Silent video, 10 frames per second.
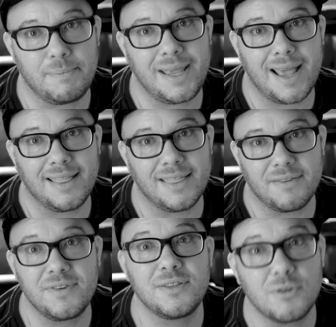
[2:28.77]
began the
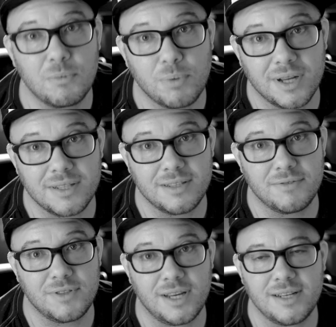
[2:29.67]
physical process
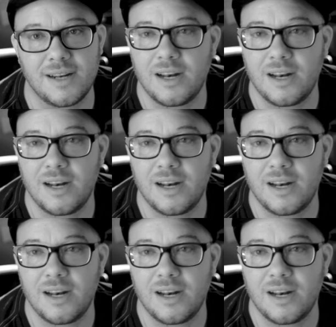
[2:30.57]
of change,